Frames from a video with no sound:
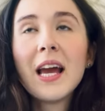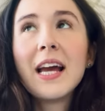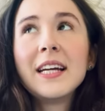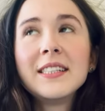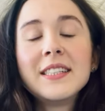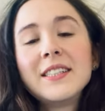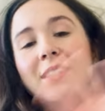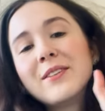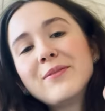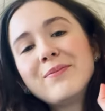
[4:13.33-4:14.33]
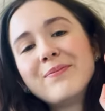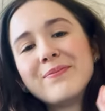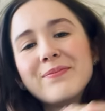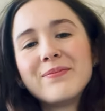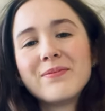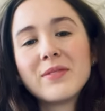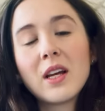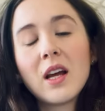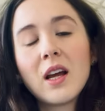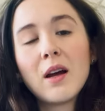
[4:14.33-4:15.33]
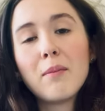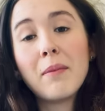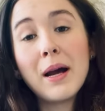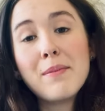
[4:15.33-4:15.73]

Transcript: and see you. Bye